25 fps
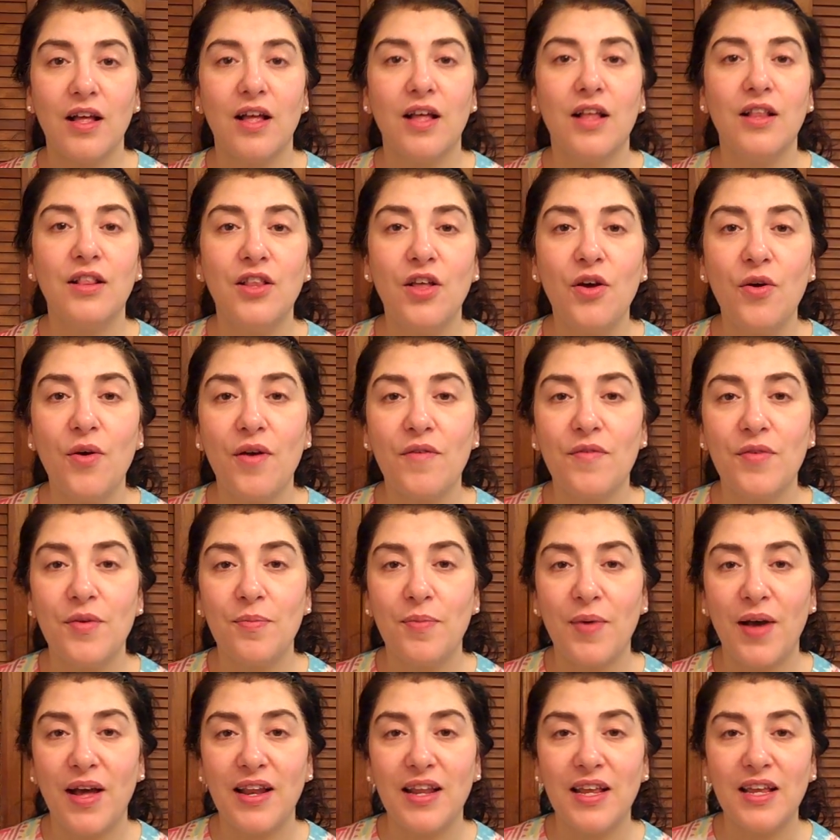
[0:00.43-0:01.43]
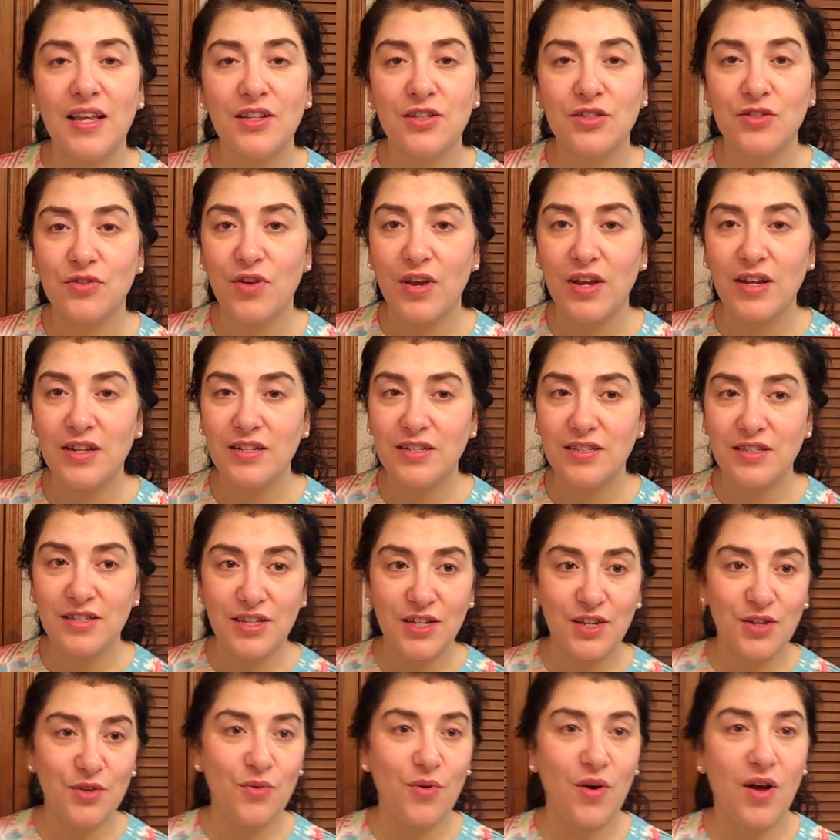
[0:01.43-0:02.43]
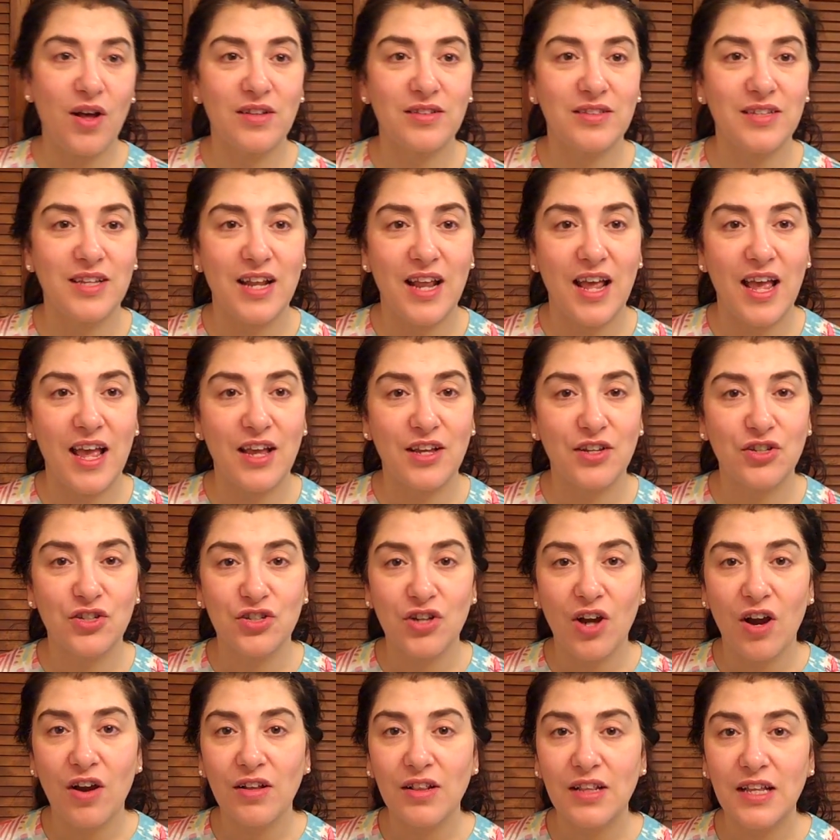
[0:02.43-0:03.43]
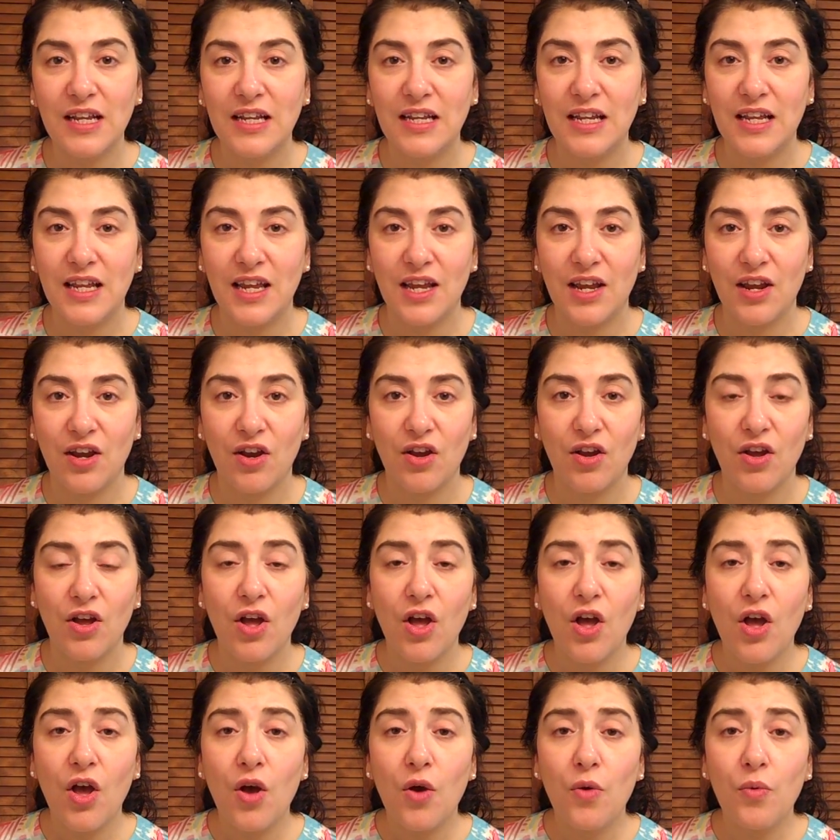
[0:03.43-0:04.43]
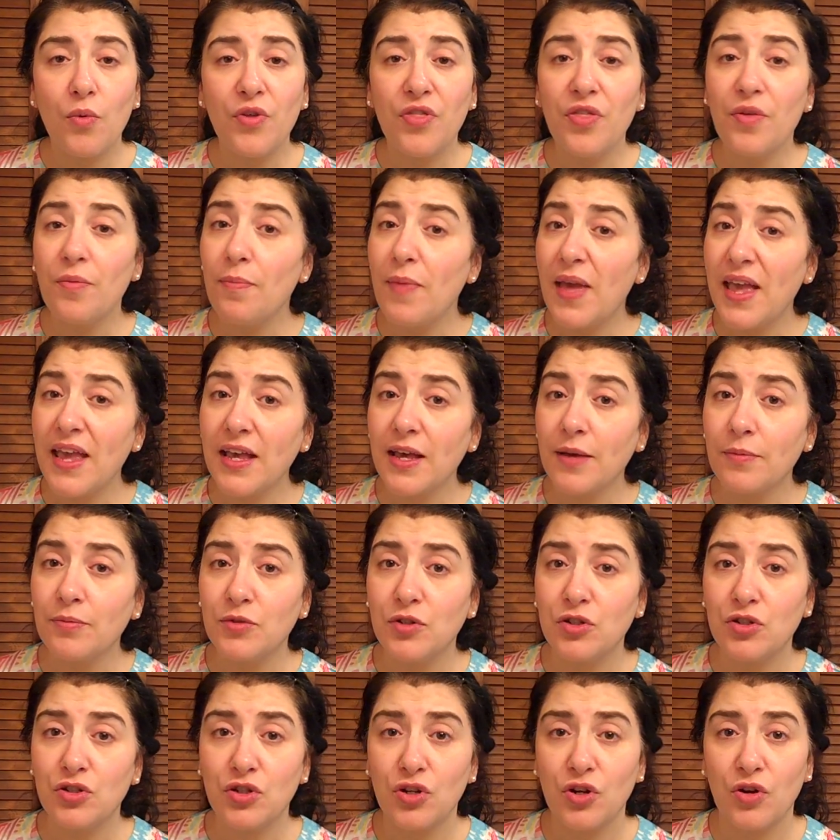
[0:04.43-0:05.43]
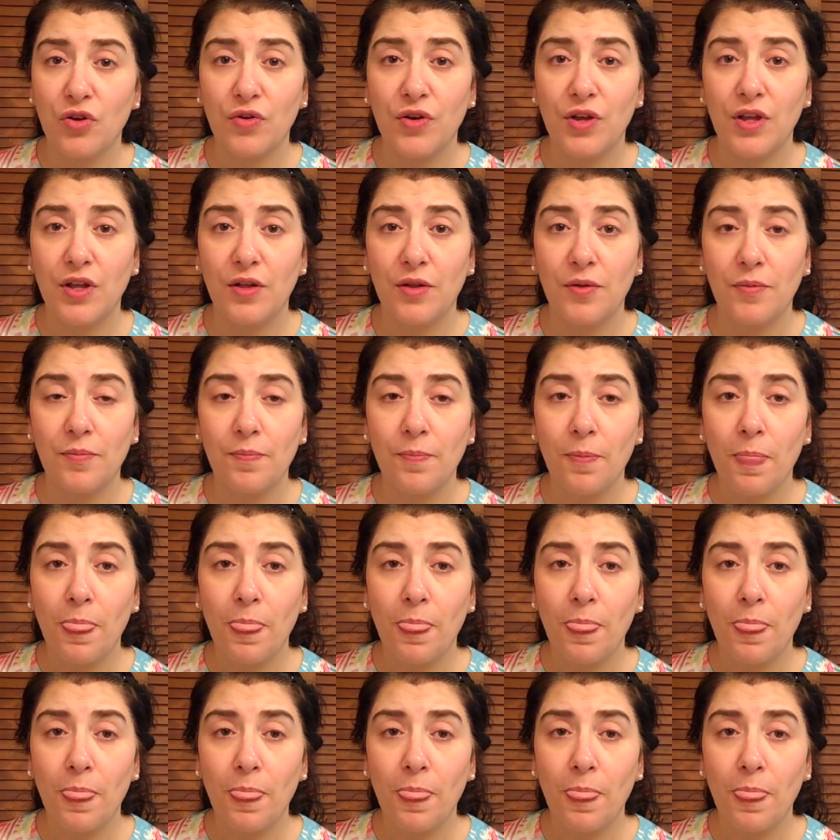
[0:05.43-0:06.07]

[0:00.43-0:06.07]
Hello everybody, it's great to see you all today. Charlene here with a makeup tutorial.